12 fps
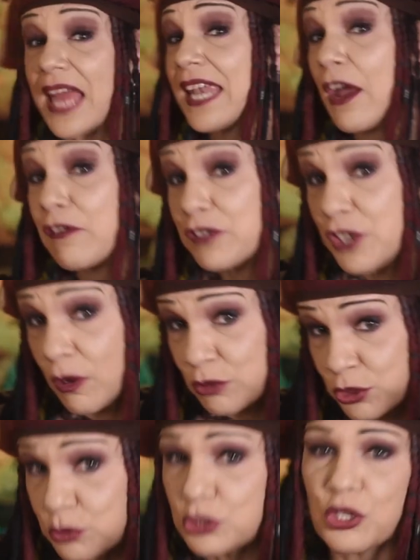Now, if you don't
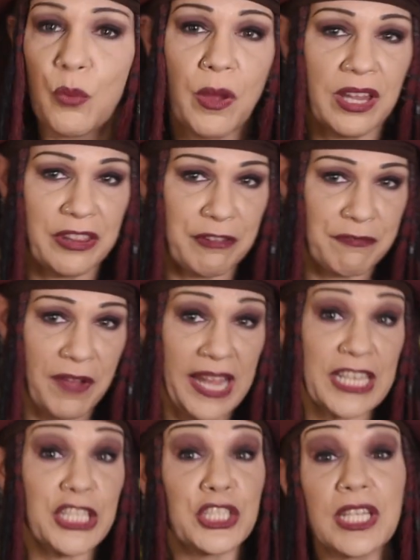do so well in the
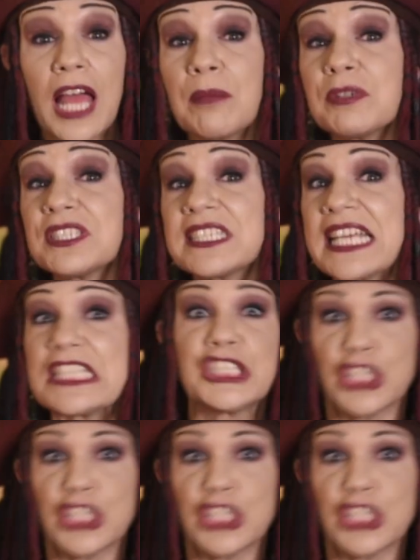fight, you're liable to get